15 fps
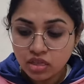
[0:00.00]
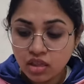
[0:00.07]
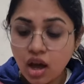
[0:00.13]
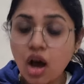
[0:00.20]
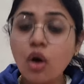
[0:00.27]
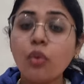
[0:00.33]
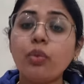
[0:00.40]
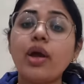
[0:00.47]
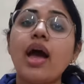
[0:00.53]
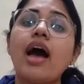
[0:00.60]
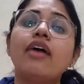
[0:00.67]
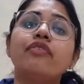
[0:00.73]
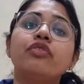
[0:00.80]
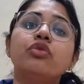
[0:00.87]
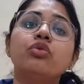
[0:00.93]
Now we
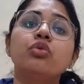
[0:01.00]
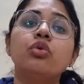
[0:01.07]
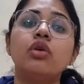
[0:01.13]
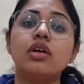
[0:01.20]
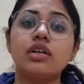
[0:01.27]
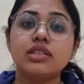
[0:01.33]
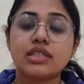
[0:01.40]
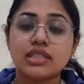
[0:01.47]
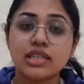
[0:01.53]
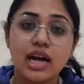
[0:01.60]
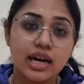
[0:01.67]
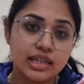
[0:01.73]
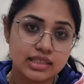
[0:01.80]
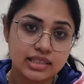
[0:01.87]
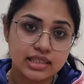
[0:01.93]
have to
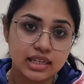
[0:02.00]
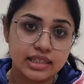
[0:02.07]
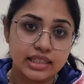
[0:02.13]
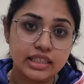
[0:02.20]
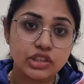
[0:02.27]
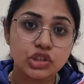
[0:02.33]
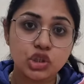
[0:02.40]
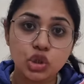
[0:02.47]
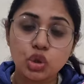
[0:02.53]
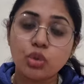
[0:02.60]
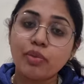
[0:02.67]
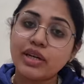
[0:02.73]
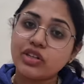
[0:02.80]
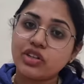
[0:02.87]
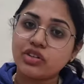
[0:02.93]
start studying
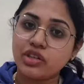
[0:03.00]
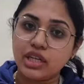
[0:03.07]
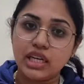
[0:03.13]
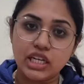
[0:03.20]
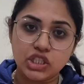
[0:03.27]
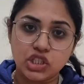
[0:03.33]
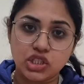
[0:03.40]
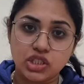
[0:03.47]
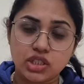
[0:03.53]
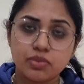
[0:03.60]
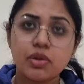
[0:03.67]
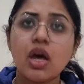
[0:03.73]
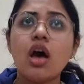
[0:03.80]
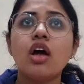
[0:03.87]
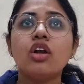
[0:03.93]
trigonometric
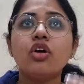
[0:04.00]
relationship.